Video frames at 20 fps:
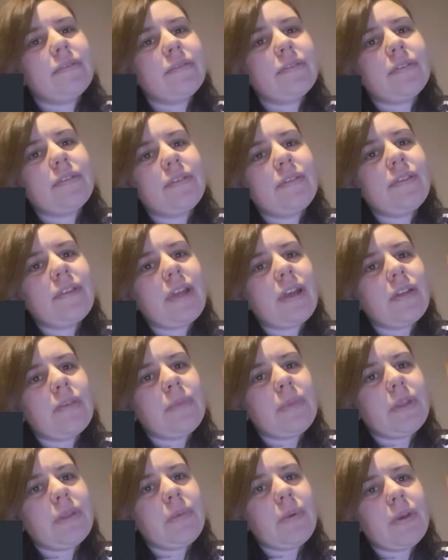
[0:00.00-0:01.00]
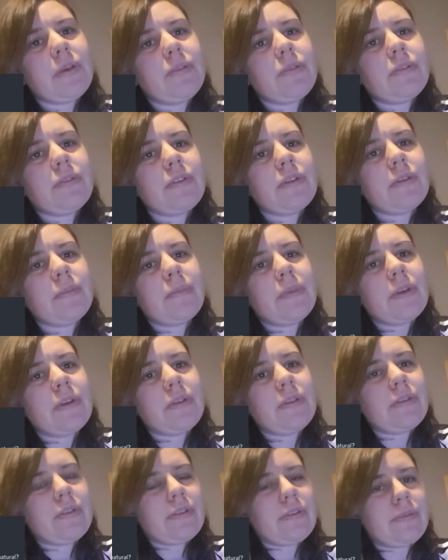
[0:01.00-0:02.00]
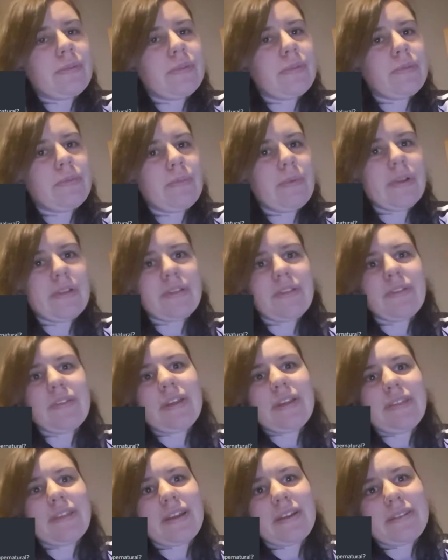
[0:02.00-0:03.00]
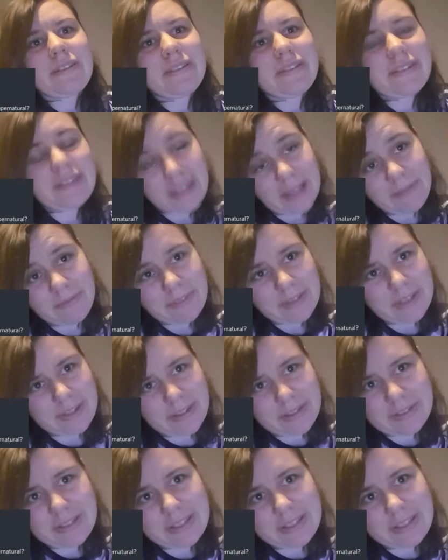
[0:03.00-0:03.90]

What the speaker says: unsettled me the most because there is one scene that is definitely not